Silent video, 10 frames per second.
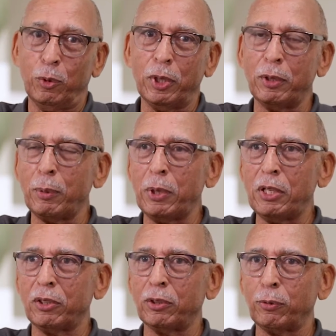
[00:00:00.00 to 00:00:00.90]
one of the
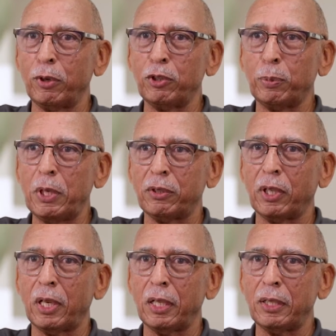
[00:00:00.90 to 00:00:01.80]
pieces, the first piece
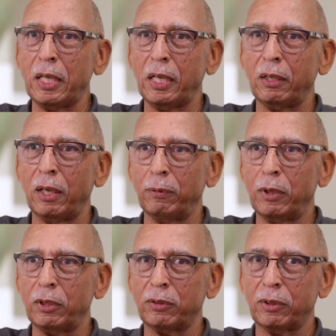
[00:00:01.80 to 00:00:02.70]
that I did of
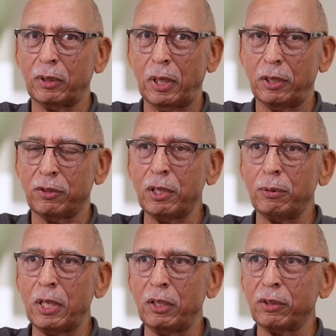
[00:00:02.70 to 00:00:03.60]
this
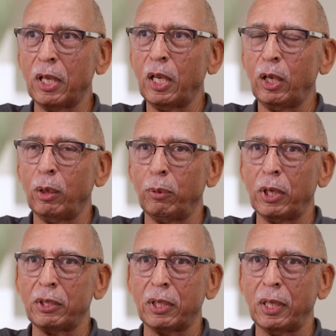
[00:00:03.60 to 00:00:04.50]
series
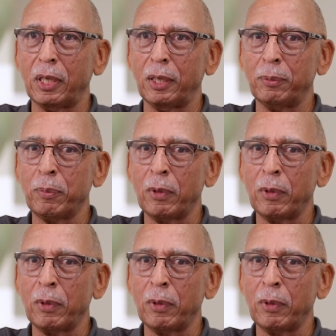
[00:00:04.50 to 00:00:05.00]
was a